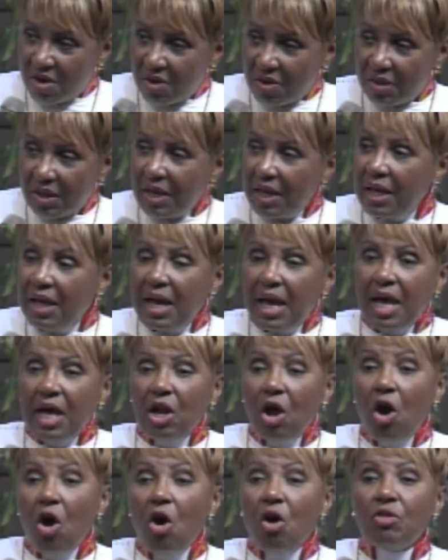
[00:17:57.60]
hook. And
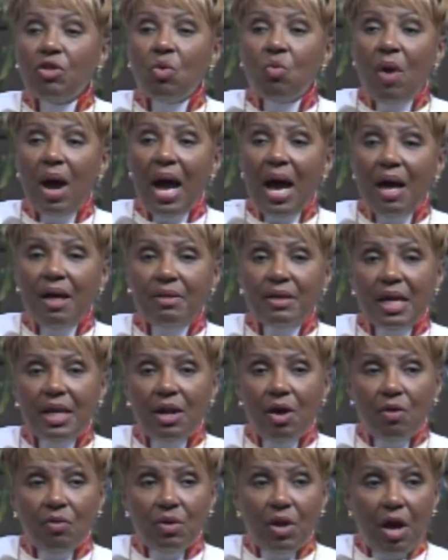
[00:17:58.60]
all the while, they
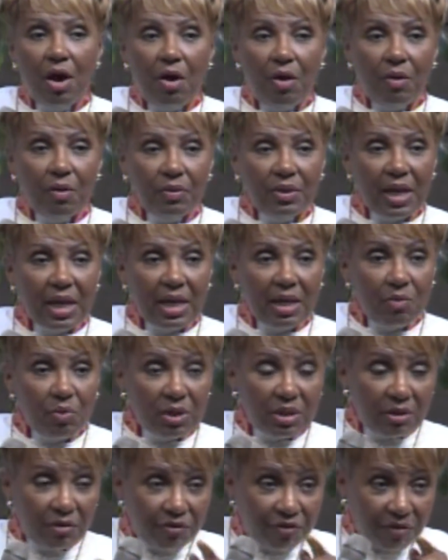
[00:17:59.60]
don't know that it
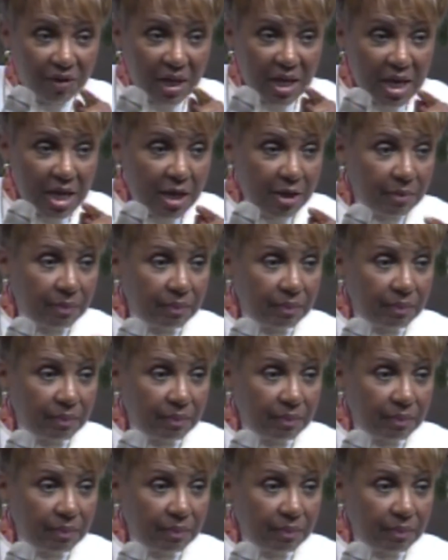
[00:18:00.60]
was a flea